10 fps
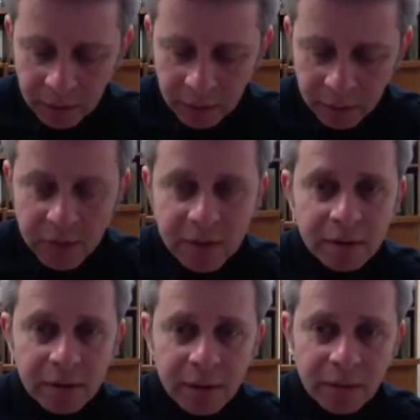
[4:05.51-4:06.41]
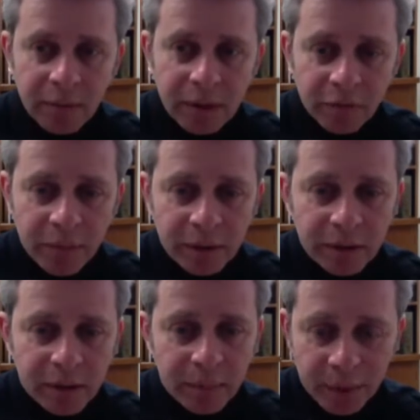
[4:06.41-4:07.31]
and which indeed may have been
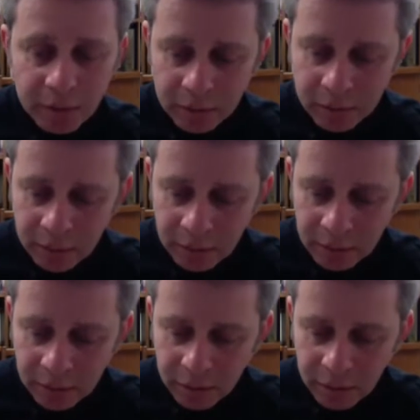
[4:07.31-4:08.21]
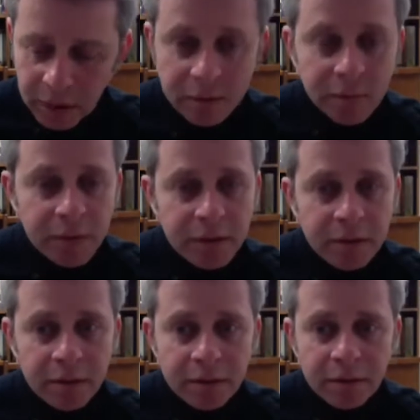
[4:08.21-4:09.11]
typical of our
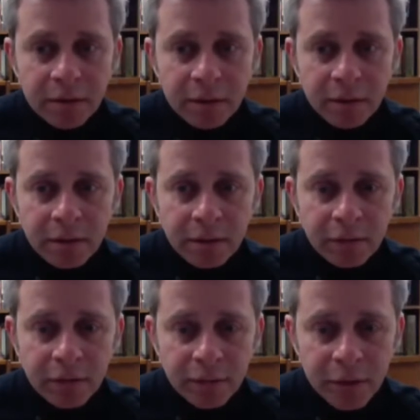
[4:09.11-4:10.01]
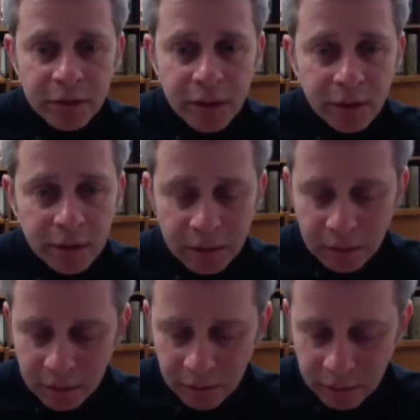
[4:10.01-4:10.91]
species for the
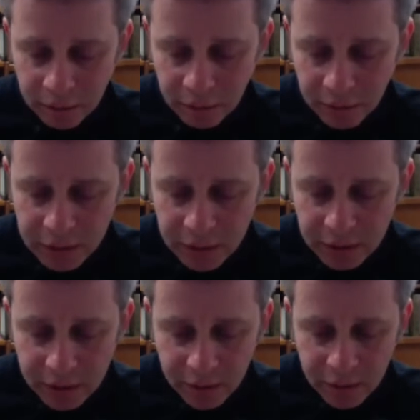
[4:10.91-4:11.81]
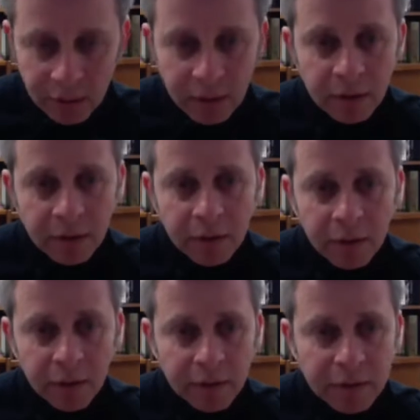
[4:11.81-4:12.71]
majority of its history
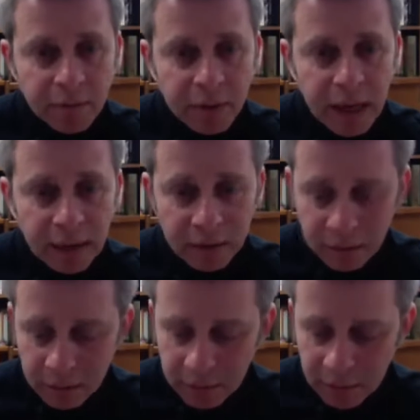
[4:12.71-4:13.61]
on this planet.